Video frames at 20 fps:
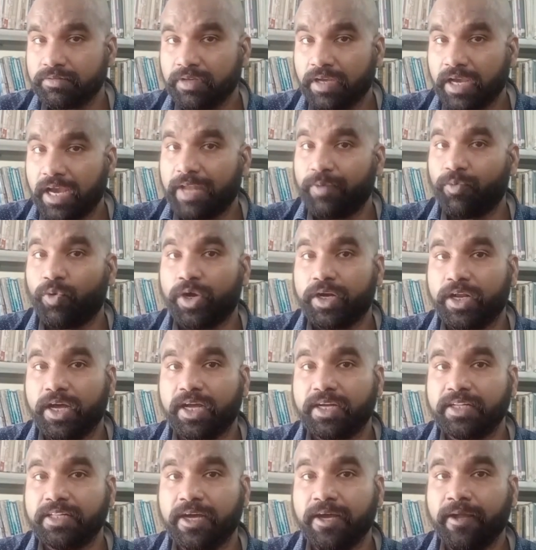and what
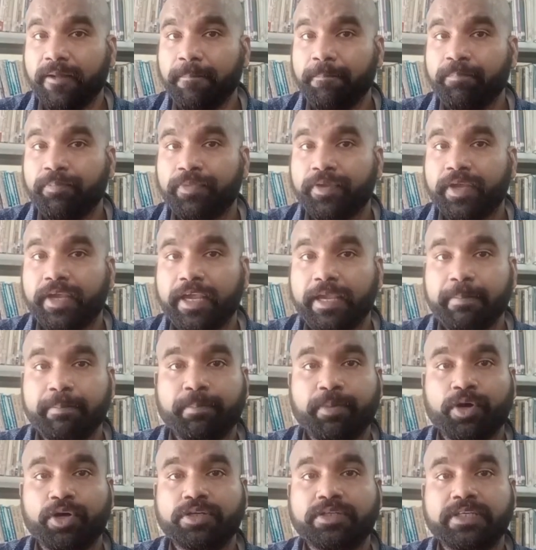are the
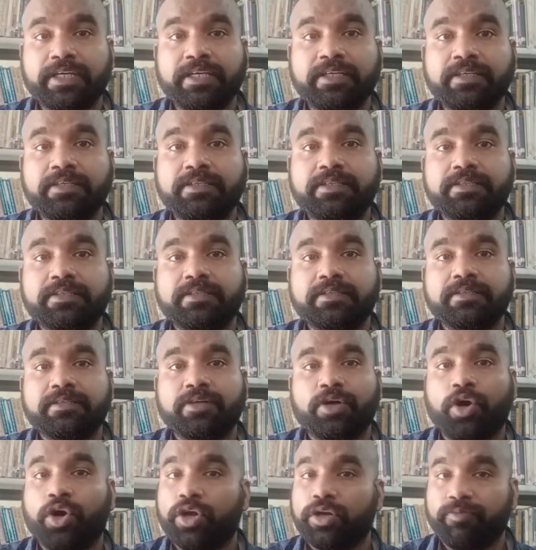important
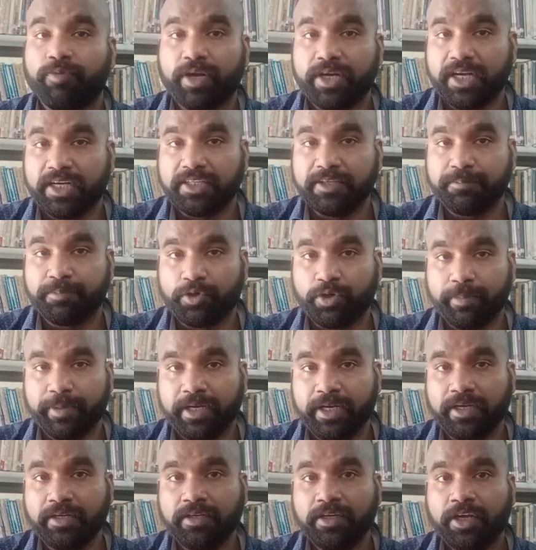or what are the
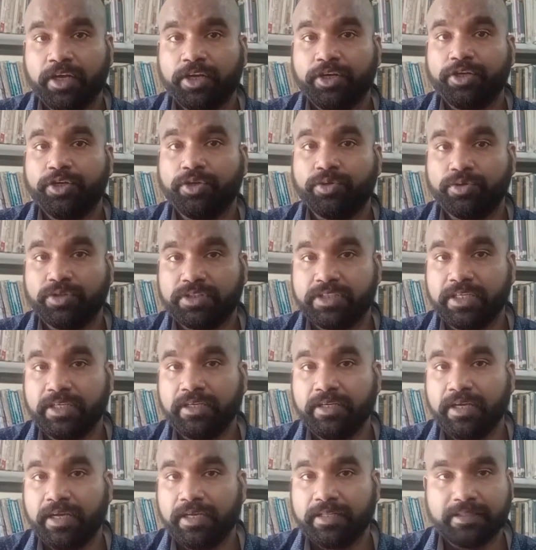prominent dunes
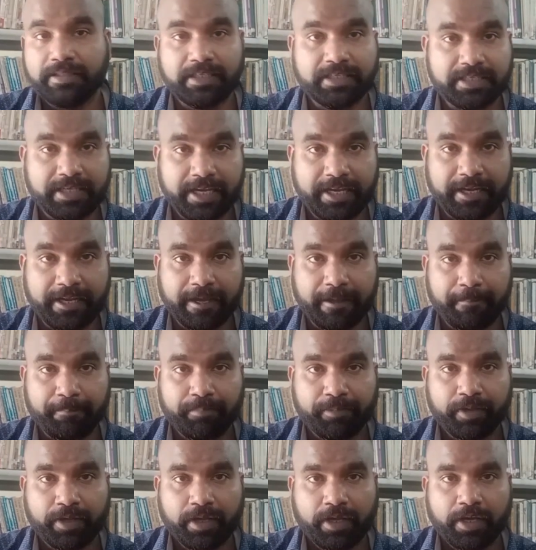in this area?
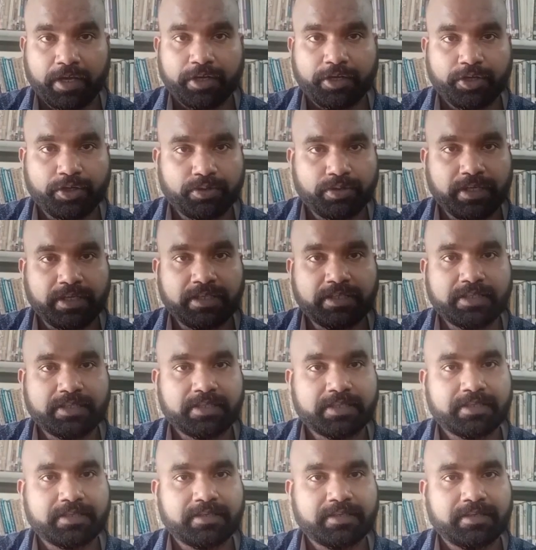Dune
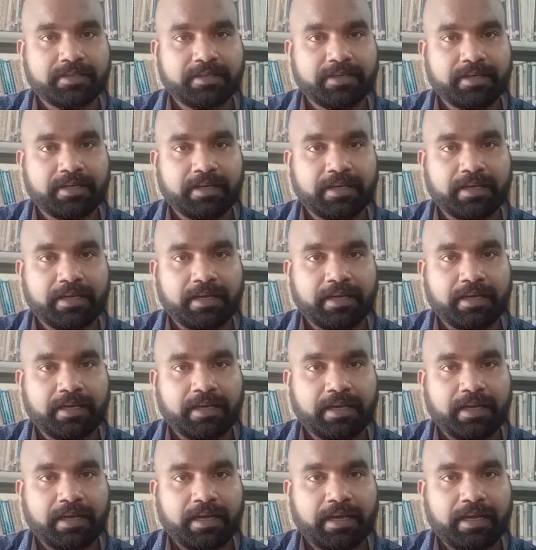is
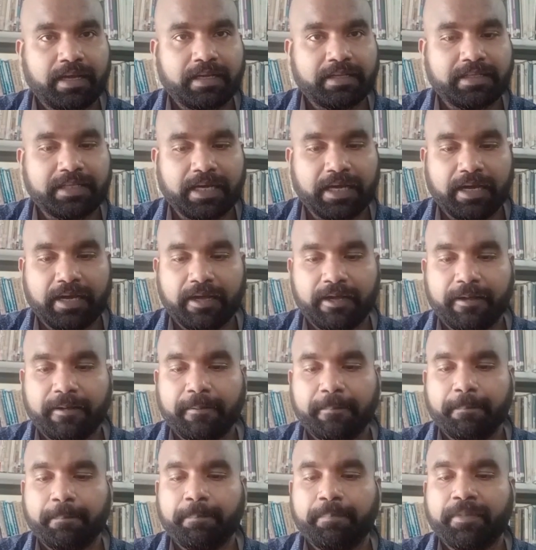
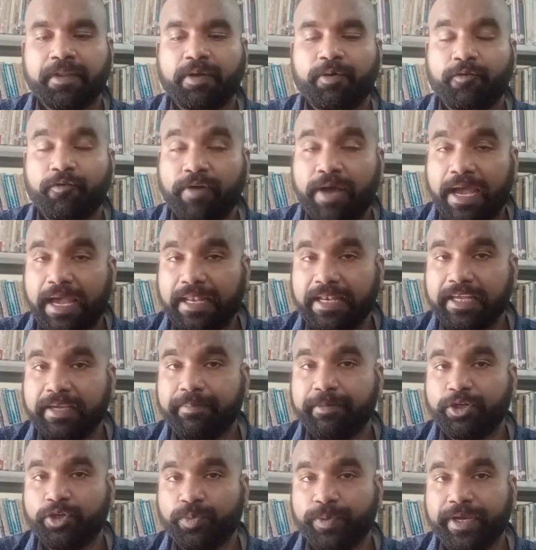the valley
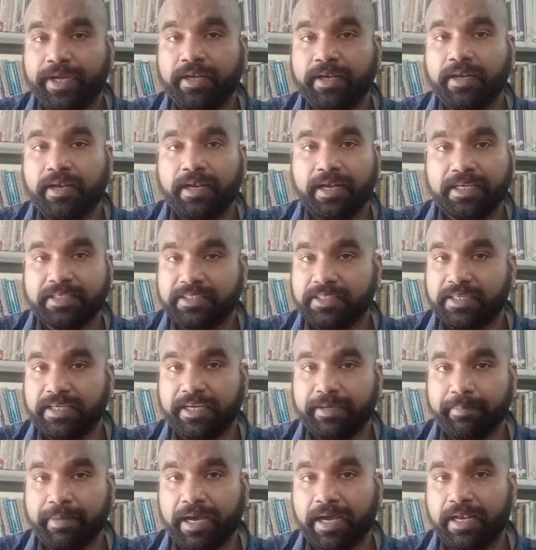between Lesser
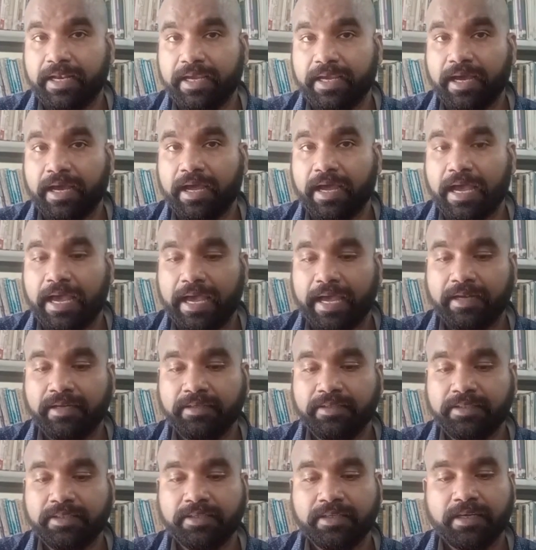Himalaya
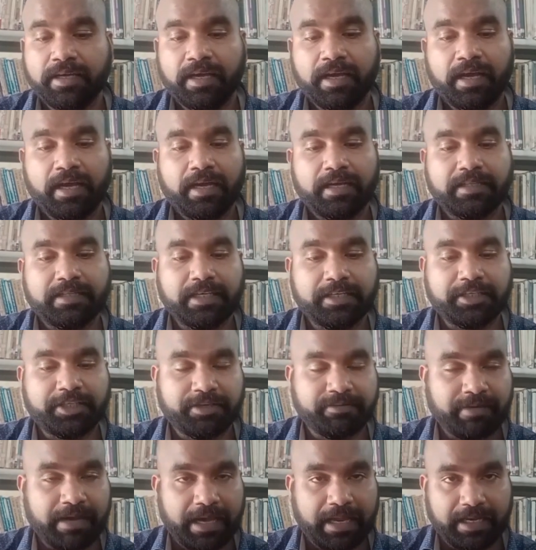and the
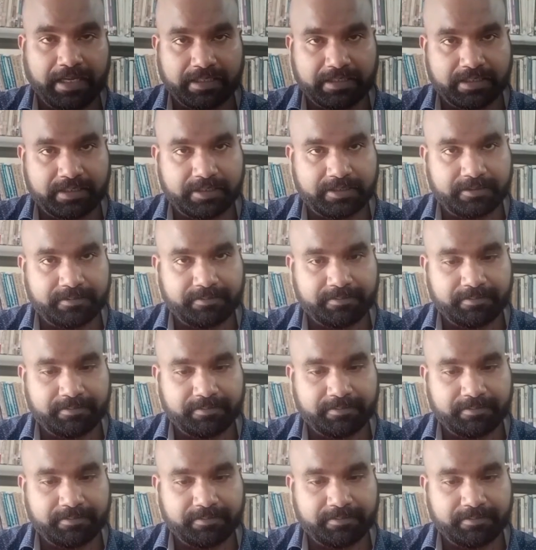Shivaliks,